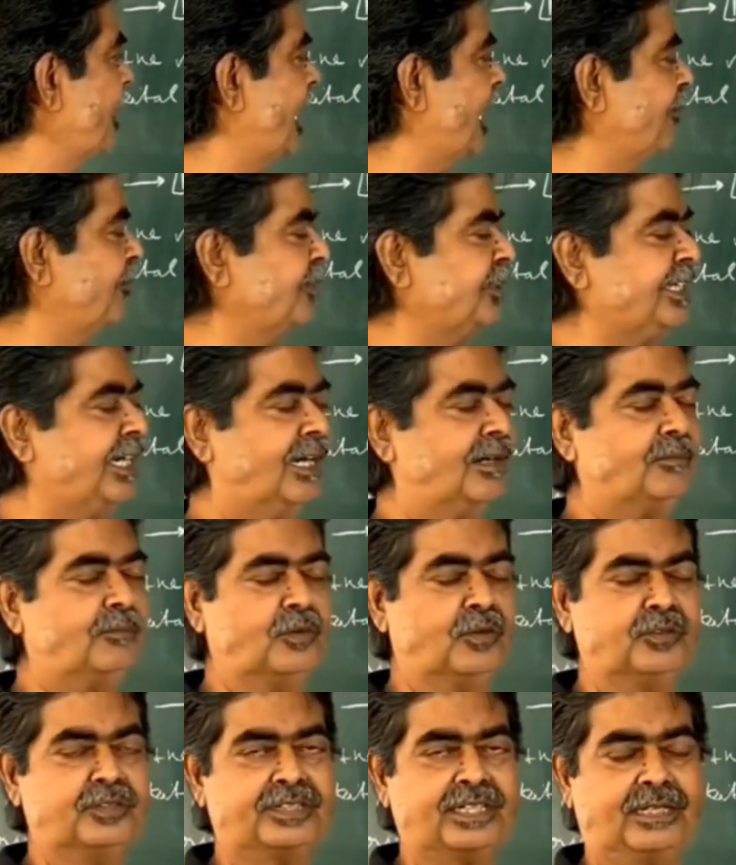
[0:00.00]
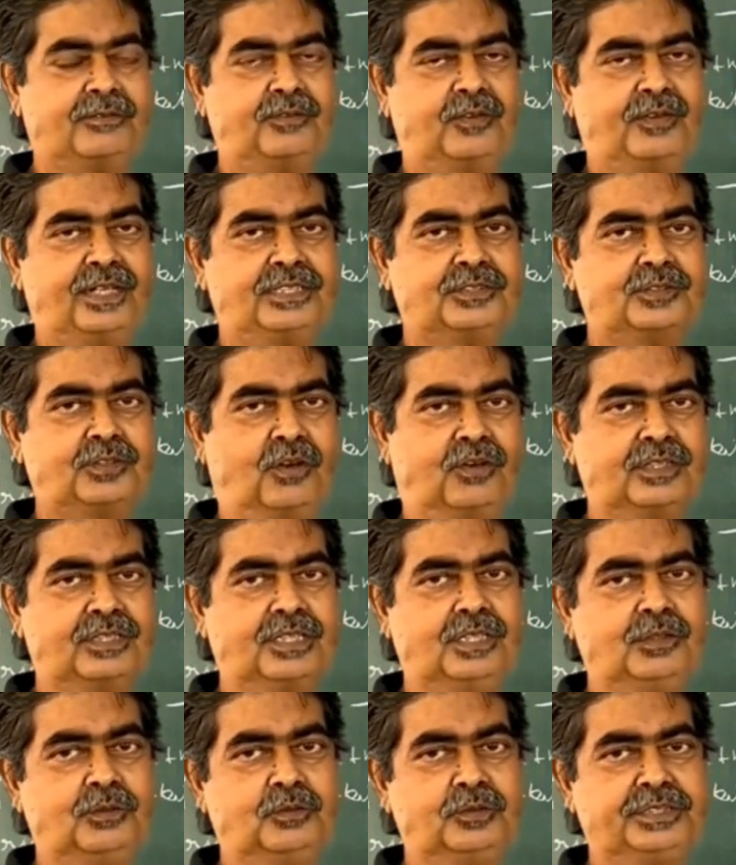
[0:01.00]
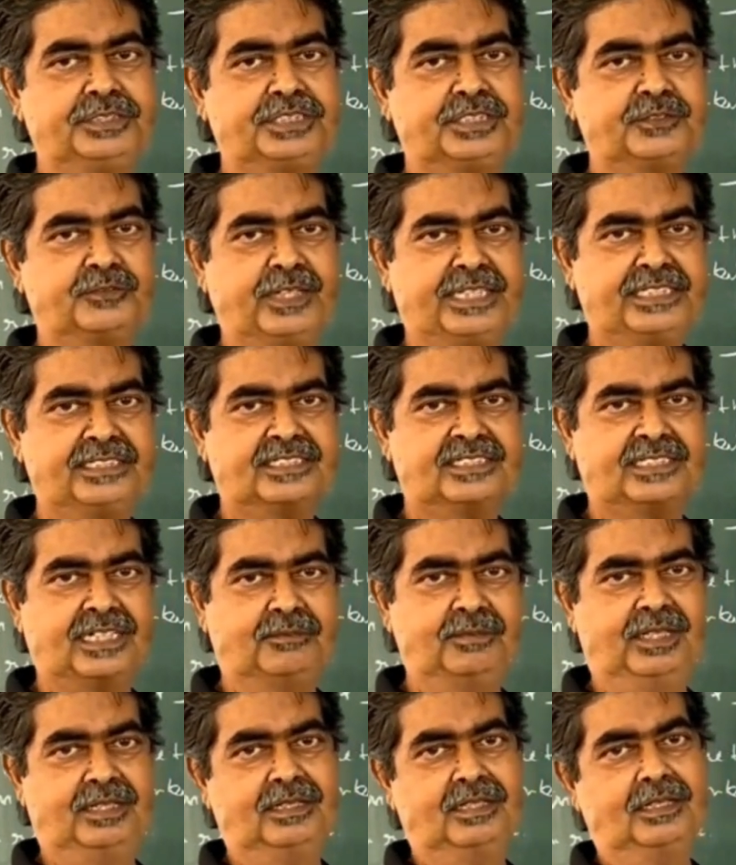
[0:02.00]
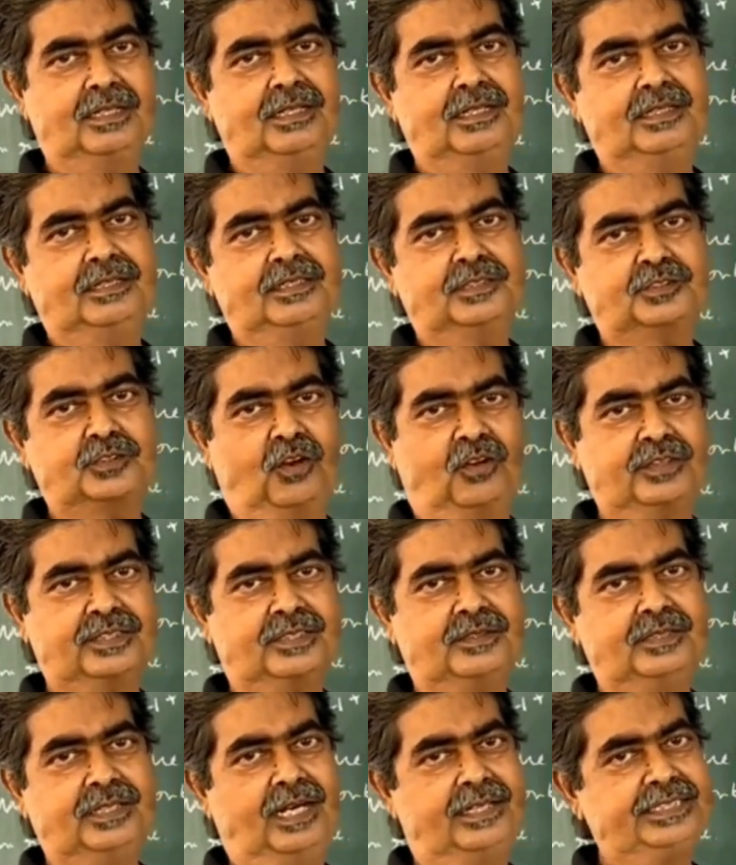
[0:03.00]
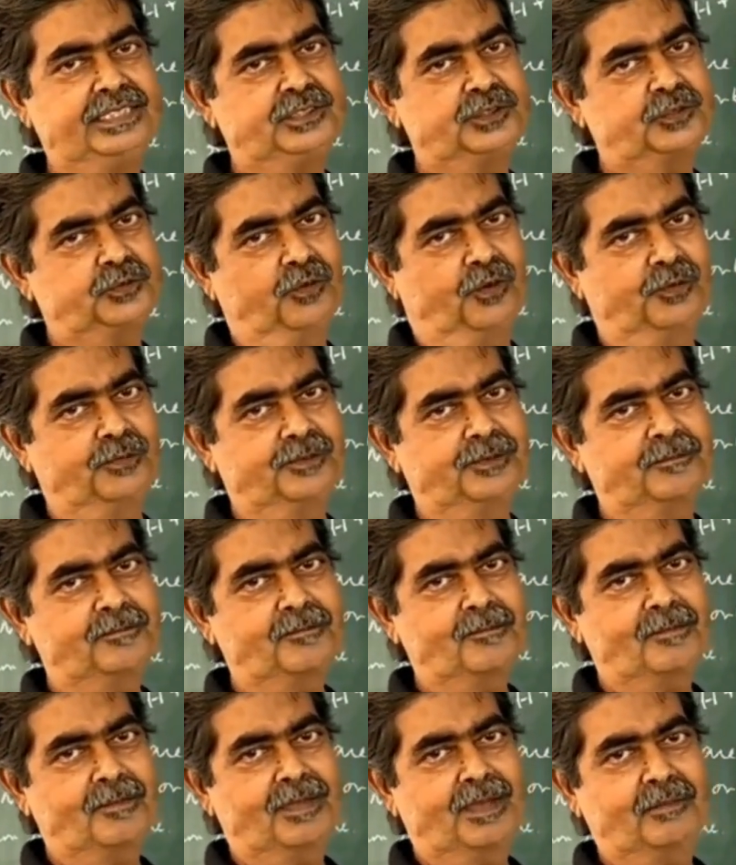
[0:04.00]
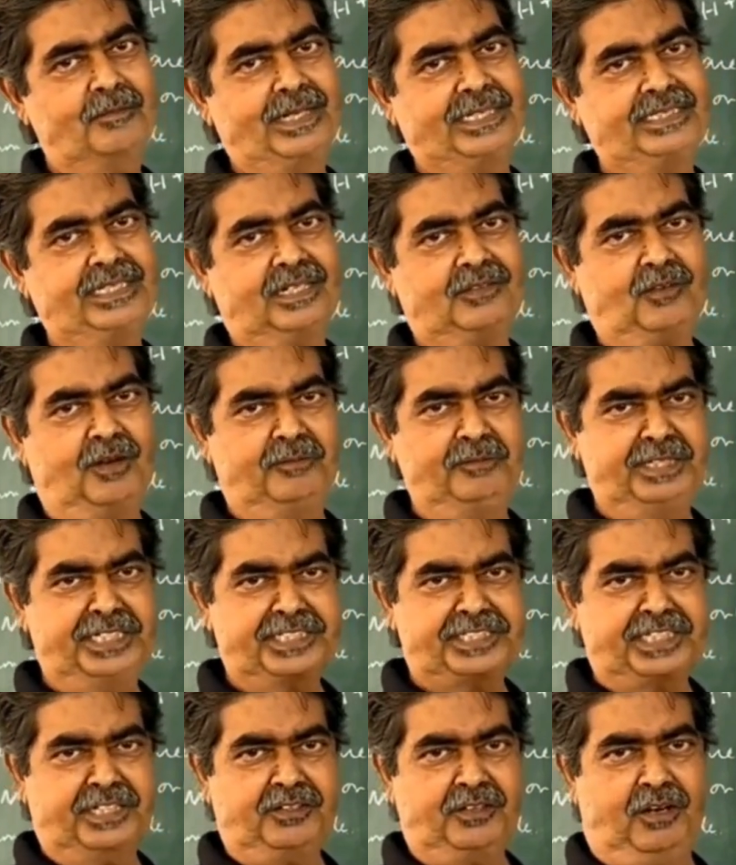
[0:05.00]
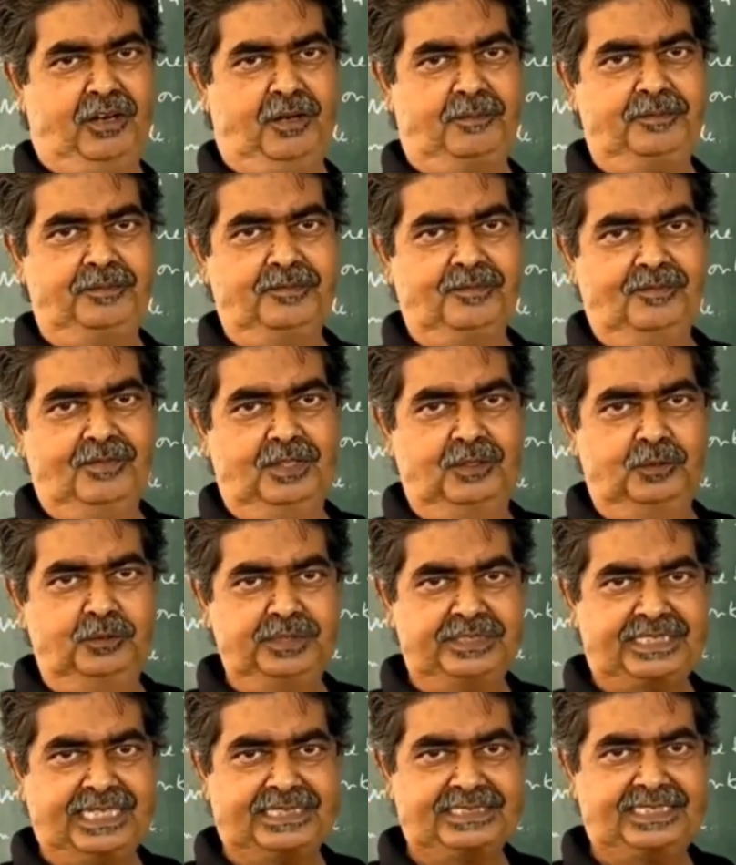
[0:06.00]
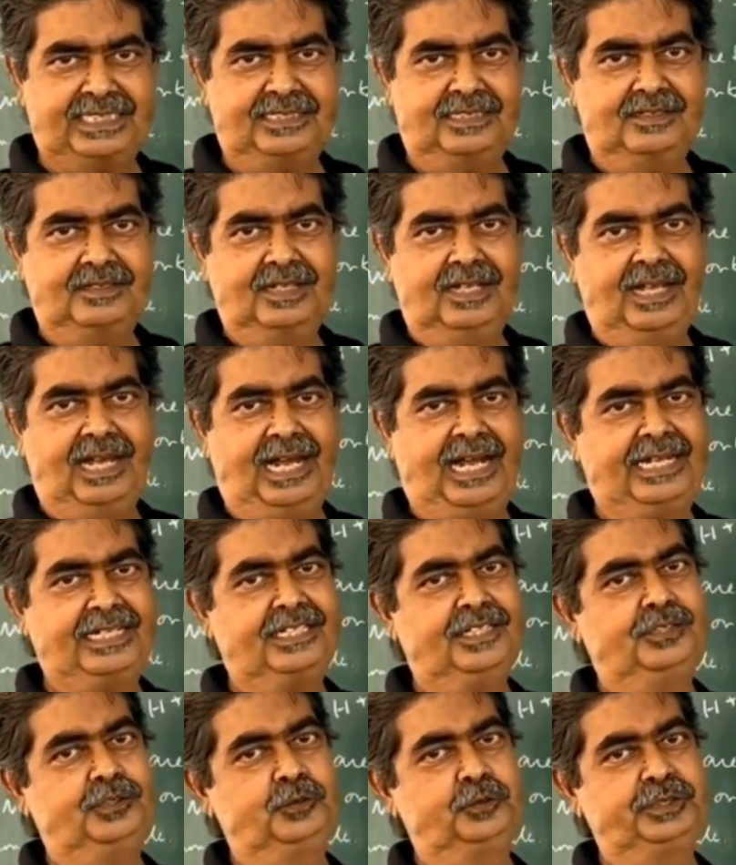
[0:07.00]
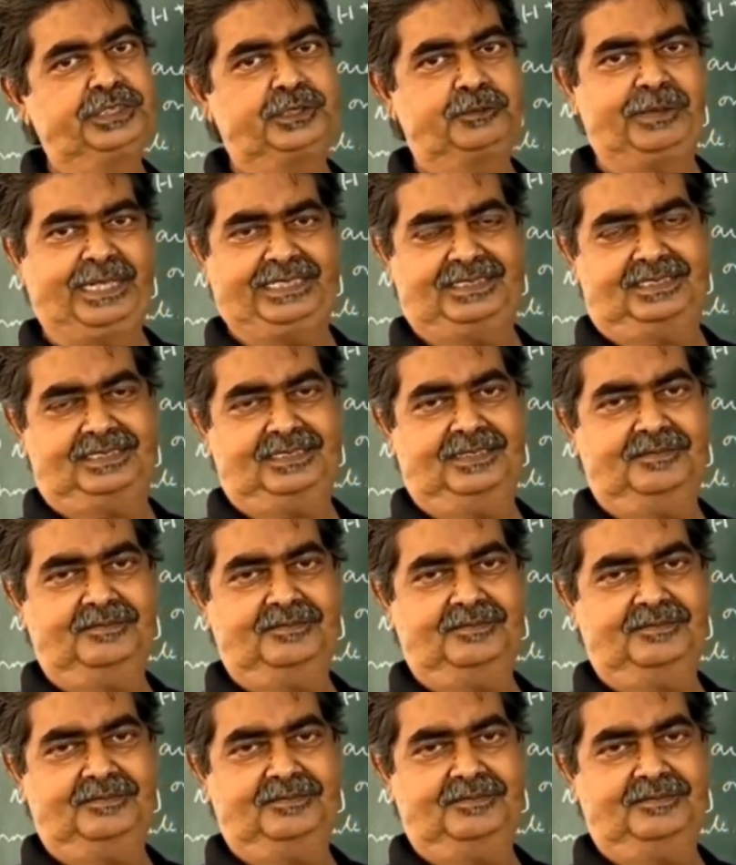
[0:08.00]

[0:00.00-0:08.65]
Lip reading: ammonia boron trifluoride salt, which is very stable salt is formed by the combination of Lewis acid and Lewis base.